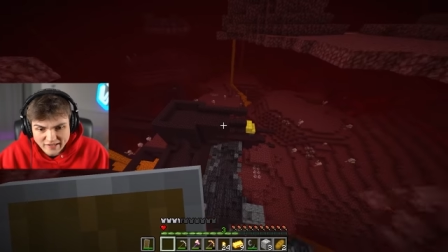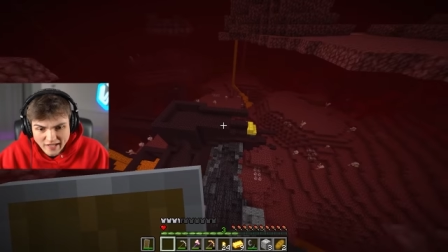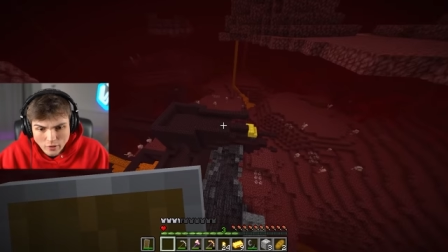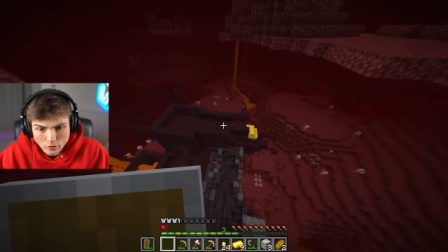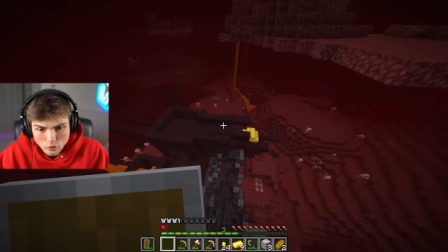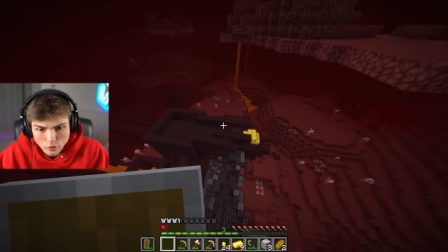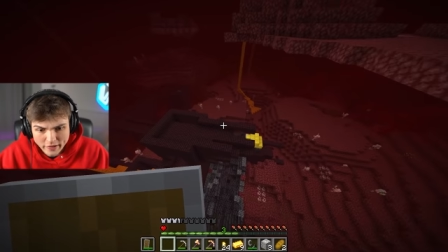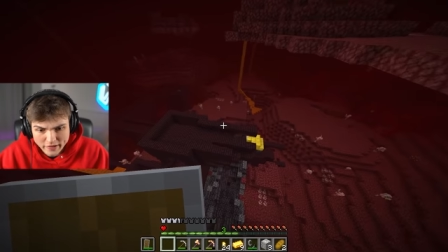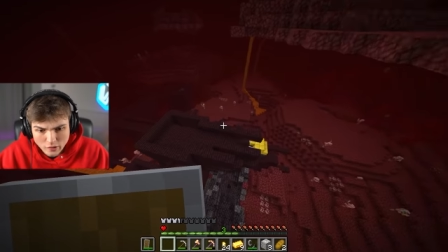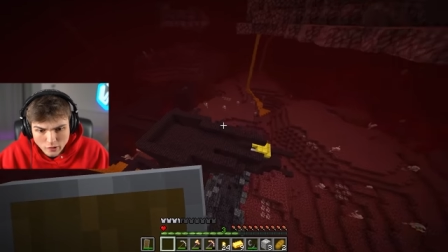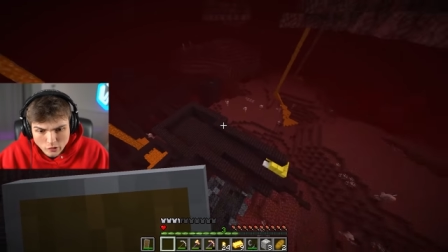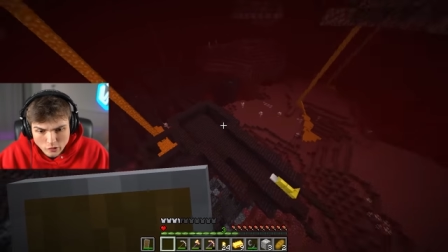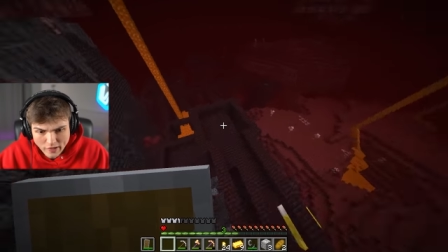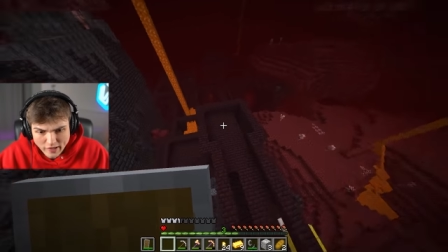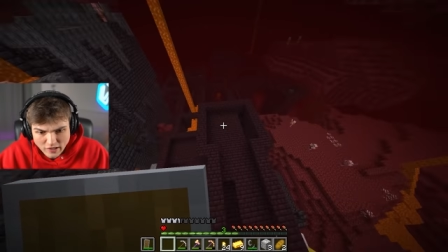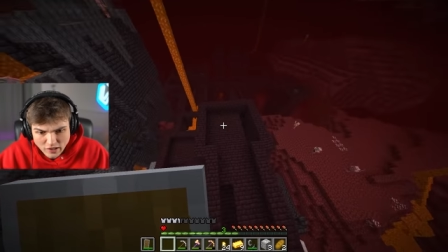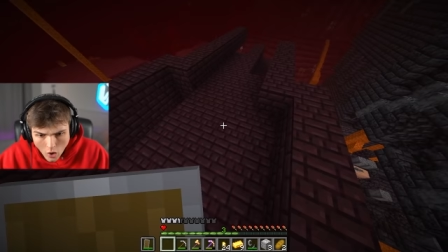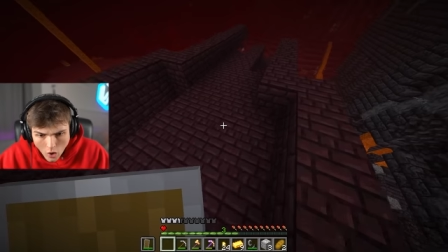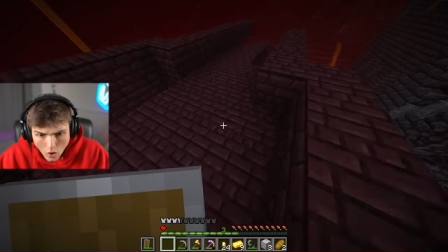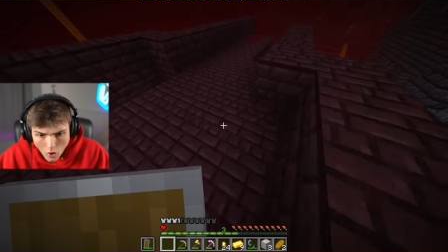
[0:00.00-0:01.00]
down quick, get
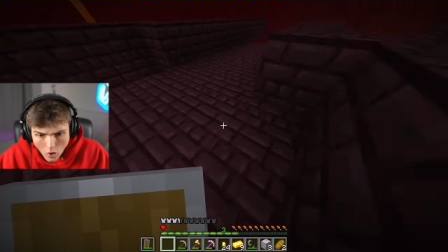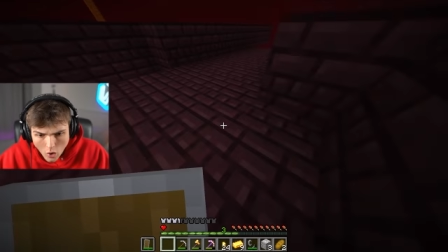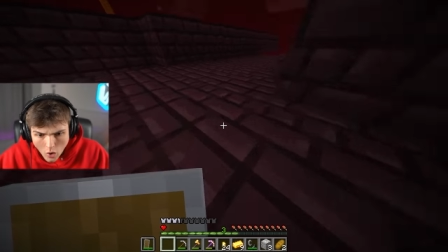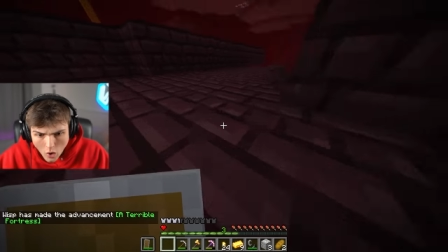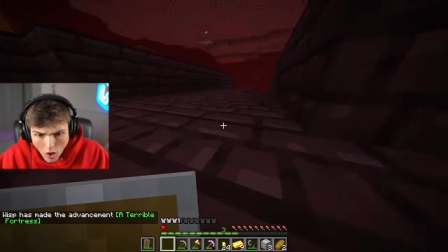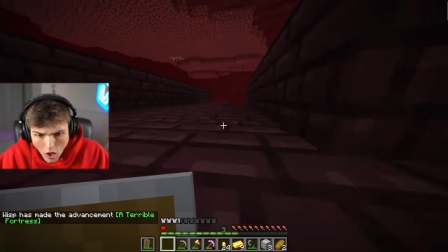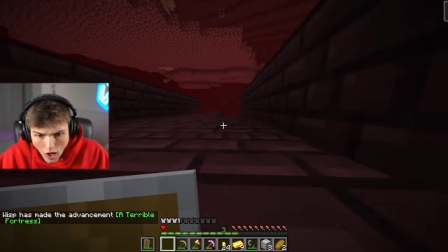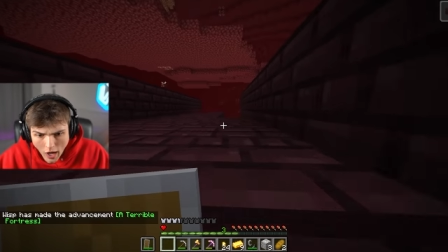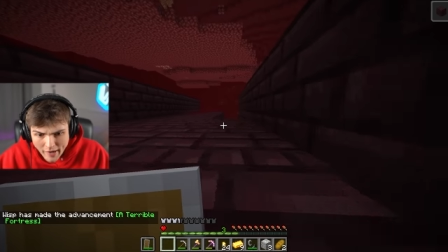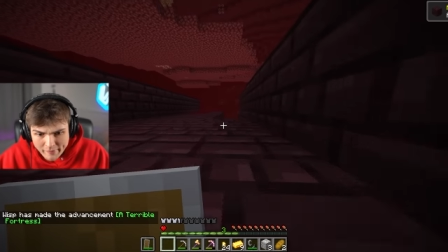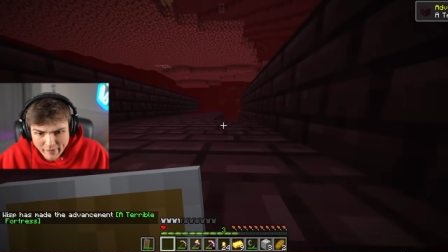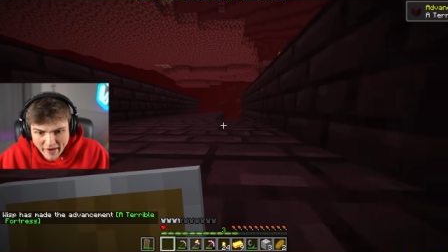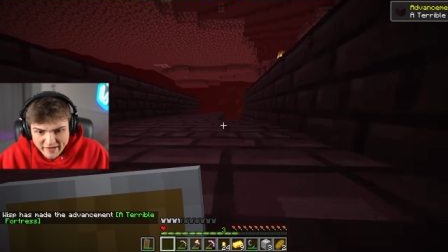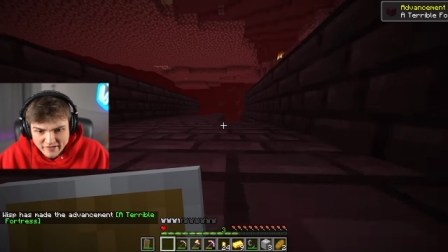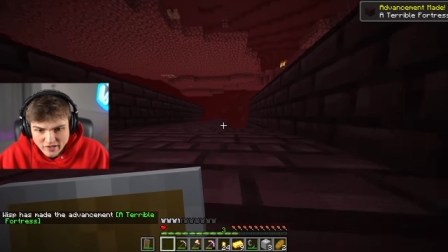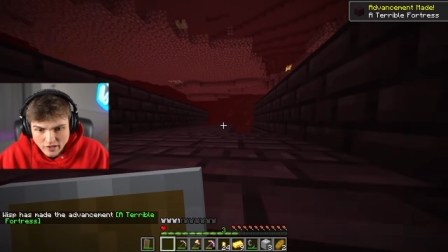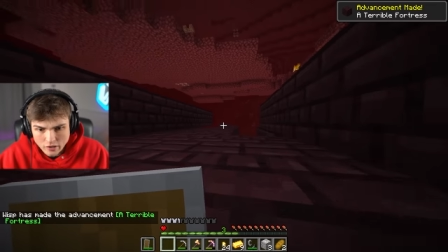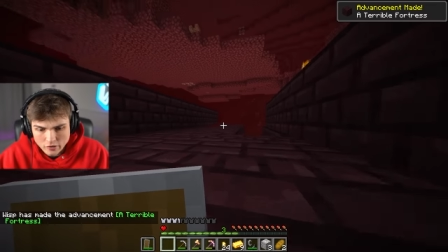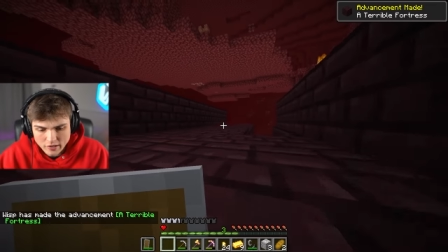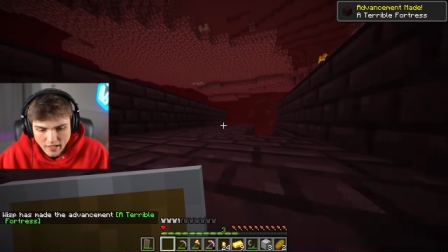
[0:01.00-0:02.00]
quick! Oh, I
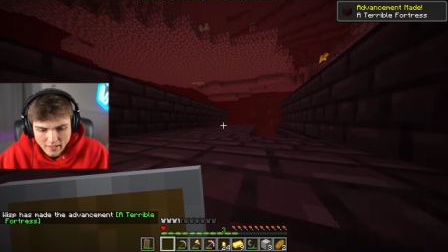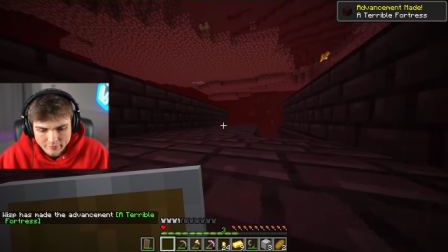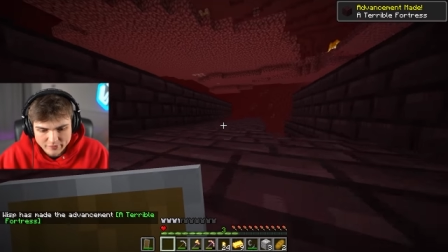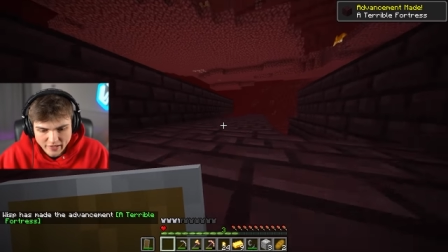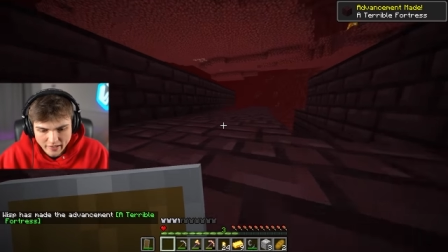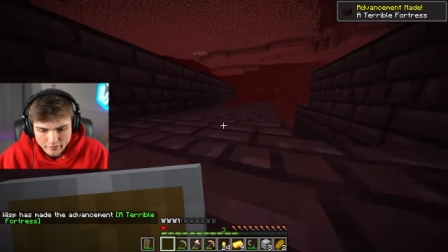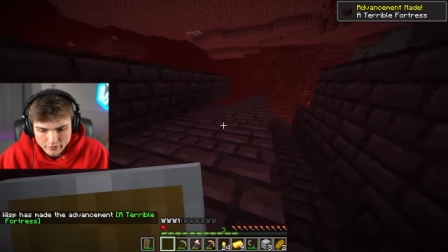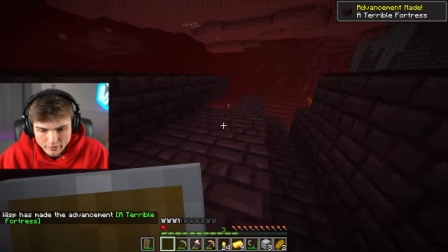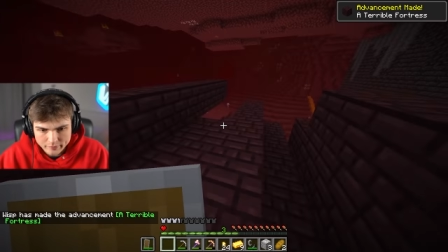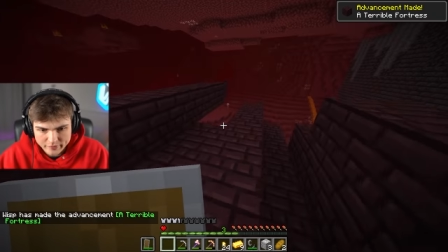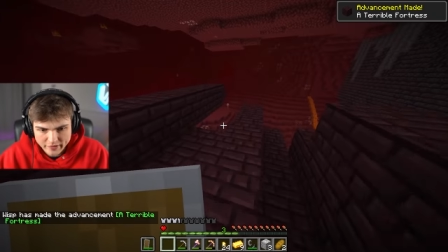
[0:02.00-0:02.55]
made it! Okay, I'm down, I'm